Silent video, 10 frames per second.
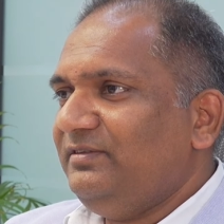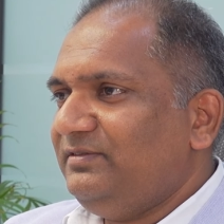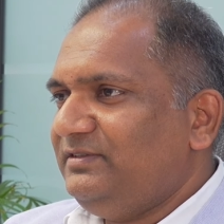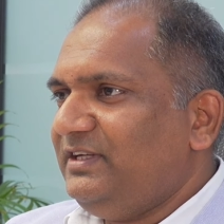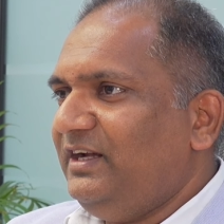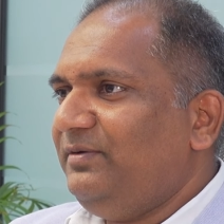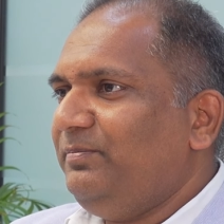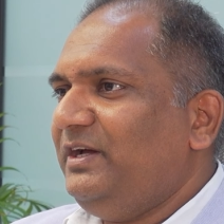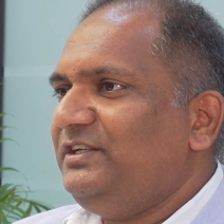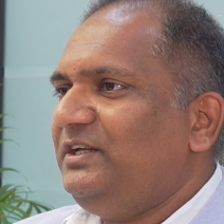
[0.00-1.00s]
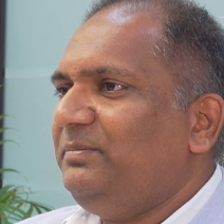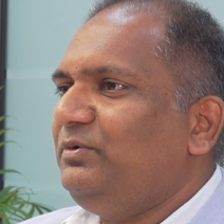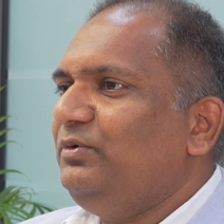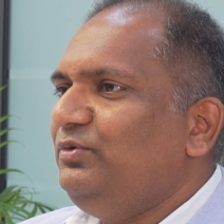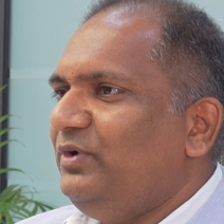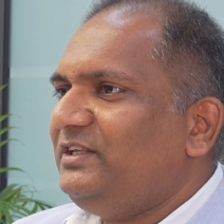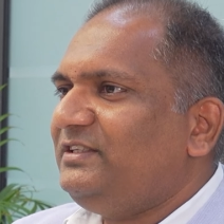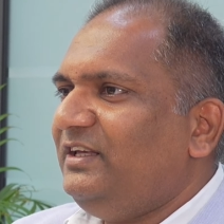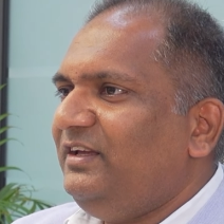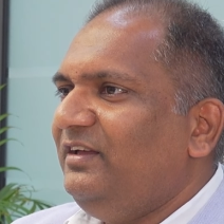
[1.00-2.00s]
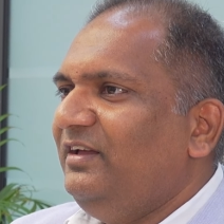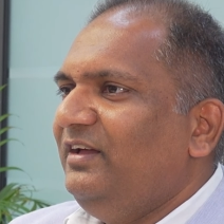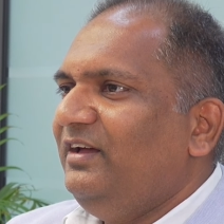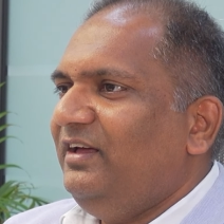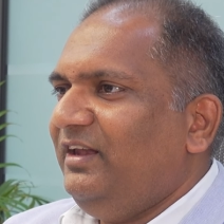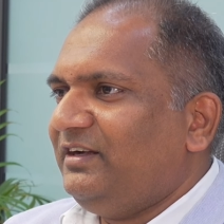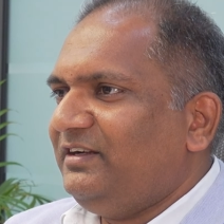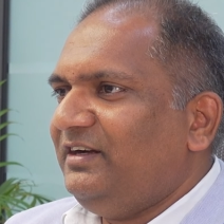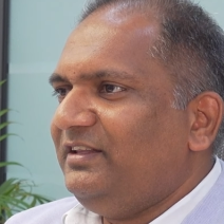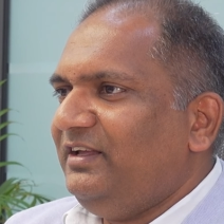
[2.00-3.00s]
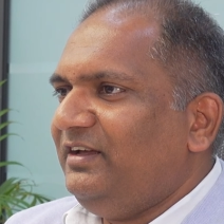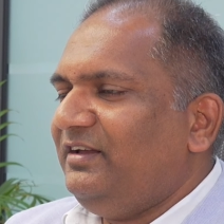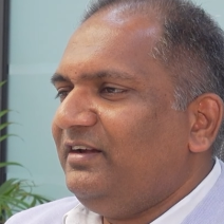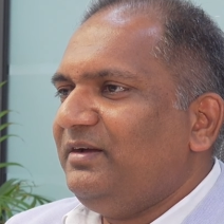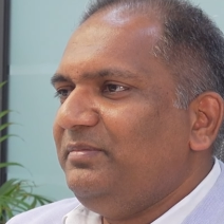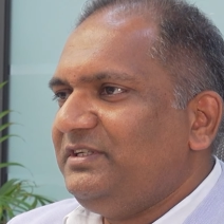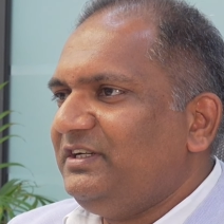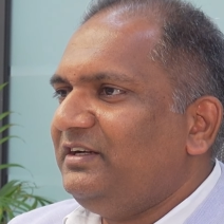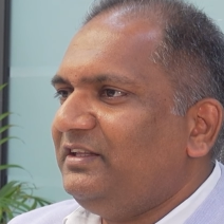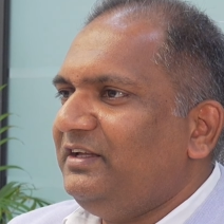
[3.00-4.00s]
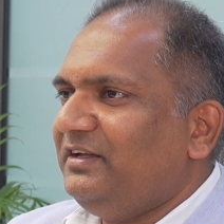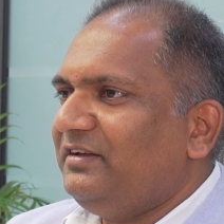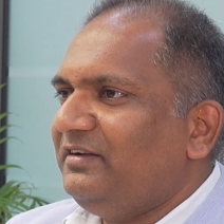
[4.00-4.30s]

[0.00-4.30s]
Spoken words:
sent by ship to USA, erected there, commissioned there.